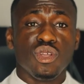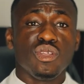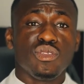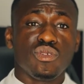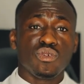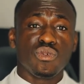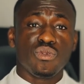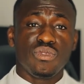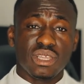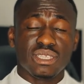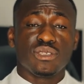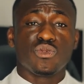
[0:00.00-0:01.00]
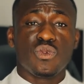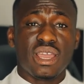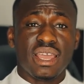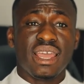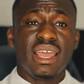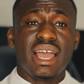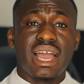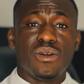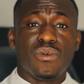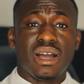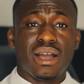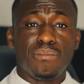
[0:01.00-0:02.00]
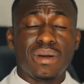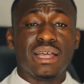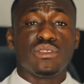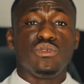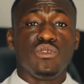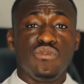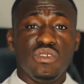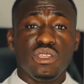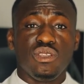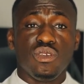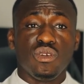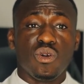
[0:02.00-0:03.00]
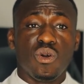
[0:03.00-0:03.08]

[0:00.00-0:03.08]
So this is where our part 2 video